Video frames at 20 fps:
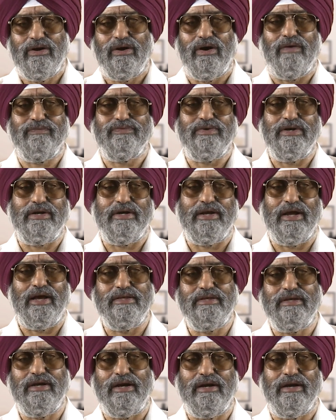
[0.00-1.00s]
of the
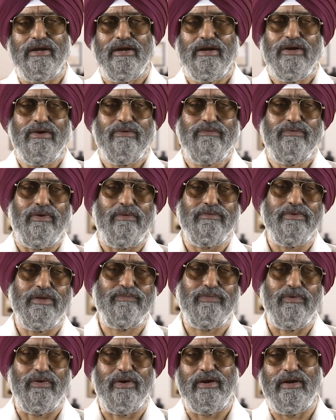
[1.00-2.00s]
tangent from the
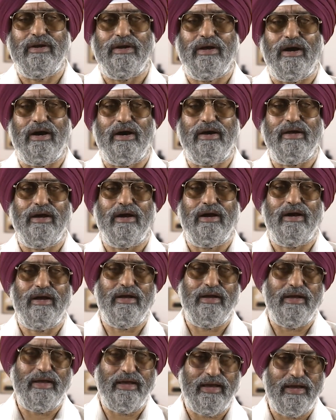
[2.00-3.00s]
point uh,
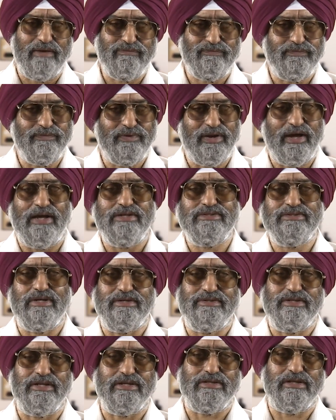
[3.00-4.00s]
f dash
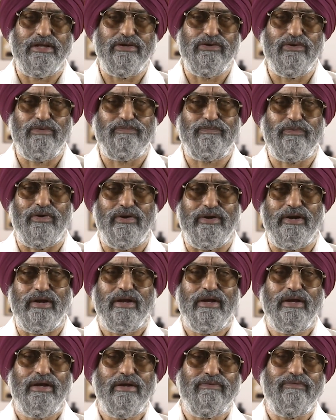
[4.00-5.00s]
this is the new point
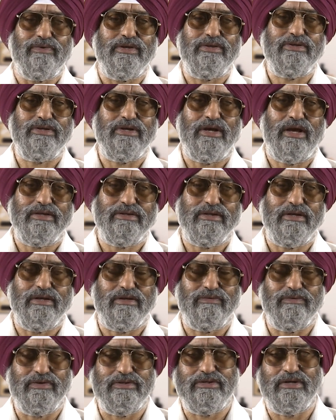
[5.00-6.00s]
which has a,
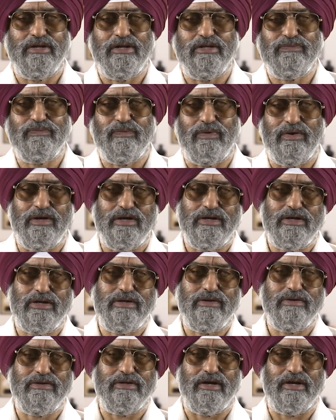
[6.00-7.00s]
which corresponding
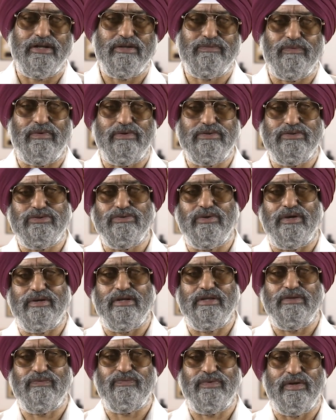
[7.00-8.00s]
corresponds to a
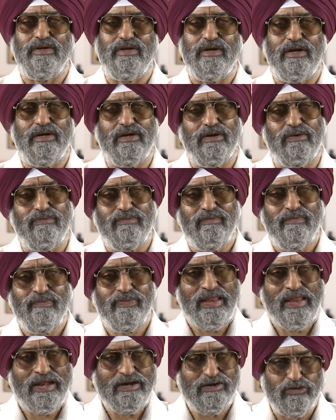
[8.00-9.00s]
risk free rate of
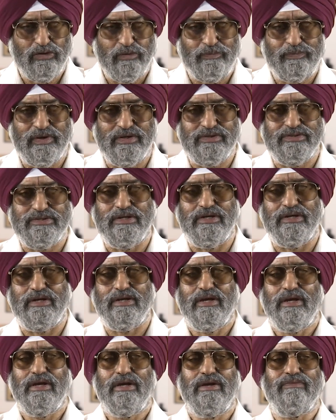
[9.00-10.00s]
2 percent
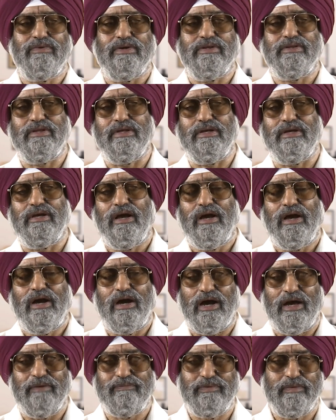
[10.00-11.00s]
with the
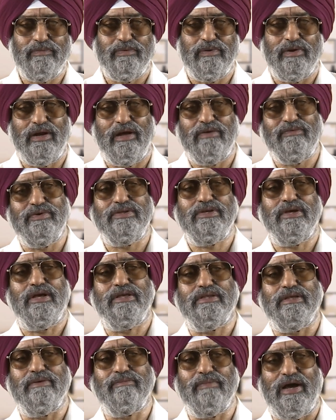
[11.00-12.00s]
hyperbola which has
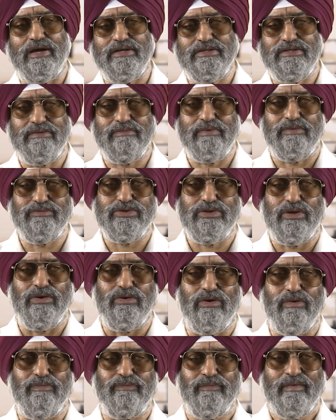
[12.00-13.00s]
the maximum
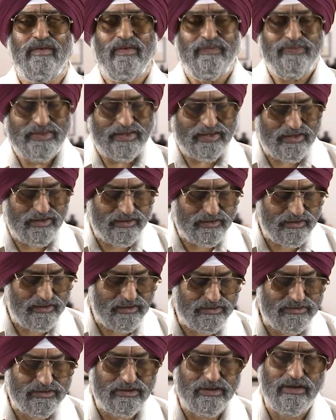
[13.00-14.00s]
slope
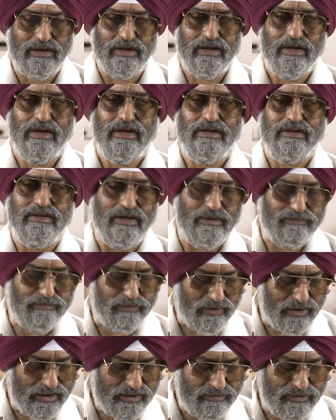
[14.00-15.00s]
is uh, the
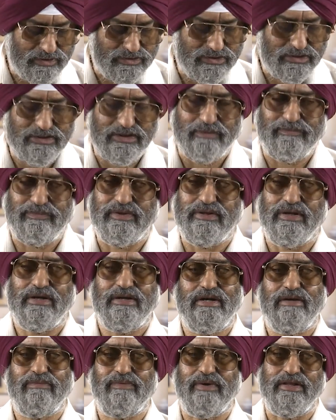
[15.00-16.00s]
point which is
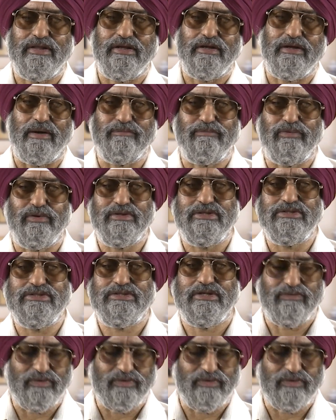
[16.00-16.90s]
represented by the composition